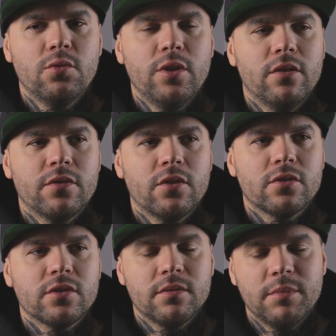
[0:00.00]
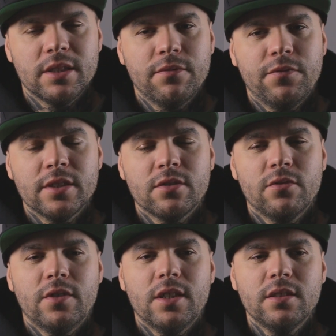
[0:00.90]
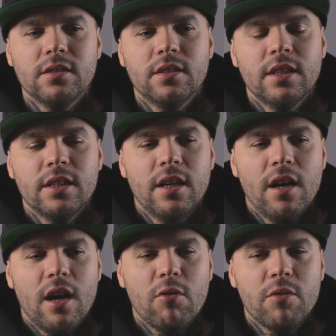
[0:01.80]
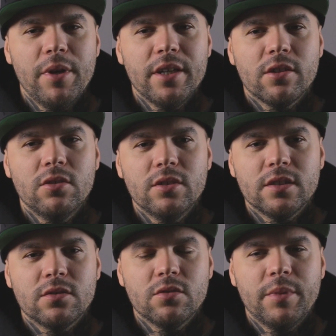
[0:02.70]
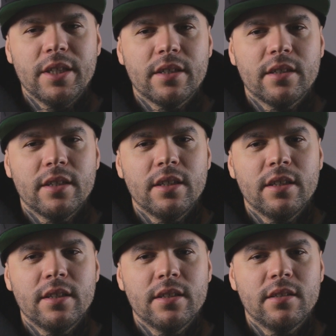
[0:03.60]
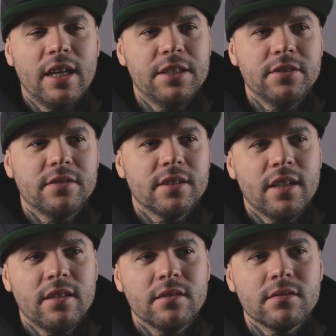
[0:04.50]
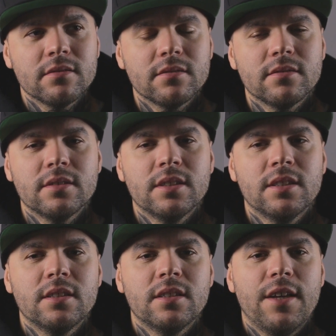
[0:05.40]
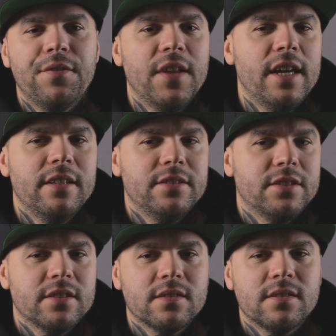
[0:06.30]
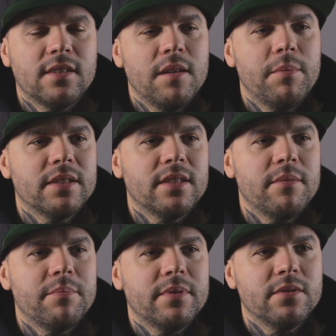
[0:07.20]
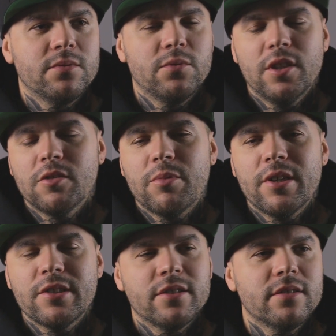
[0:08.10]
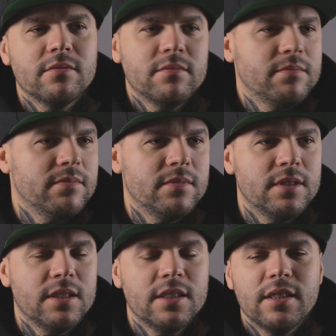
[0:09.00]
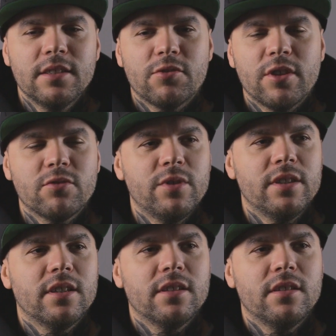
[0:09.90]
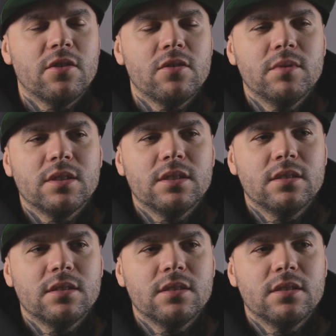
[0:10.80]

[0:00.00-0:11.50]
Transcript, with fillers: to win, of course, but first of all, our main goal is to make uh, legends again, and then it's just step by step, without pressure, try to win the, the tournament.